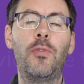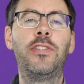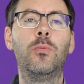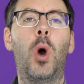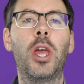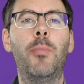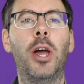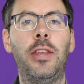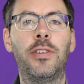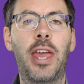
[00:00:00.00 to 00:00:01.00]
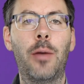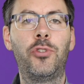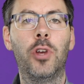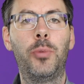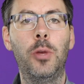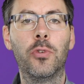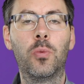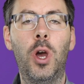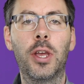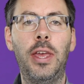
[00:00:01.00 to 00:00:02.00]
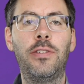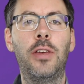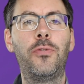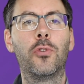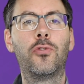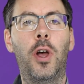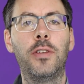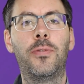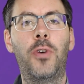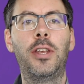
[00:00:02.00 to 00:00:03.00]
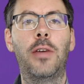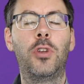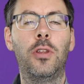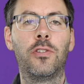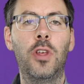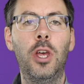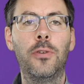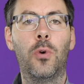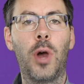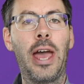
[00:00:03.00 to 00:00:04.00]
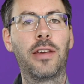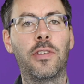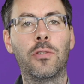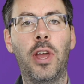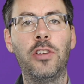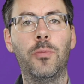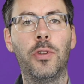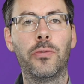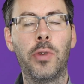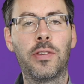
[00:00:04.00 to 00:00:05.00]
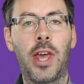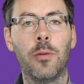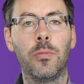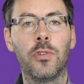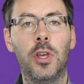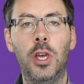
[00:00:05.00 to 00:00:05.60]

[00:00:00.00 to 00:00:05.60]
reason why you might need to capture people's work is if you're trying to find evidence for access arrangements for exams.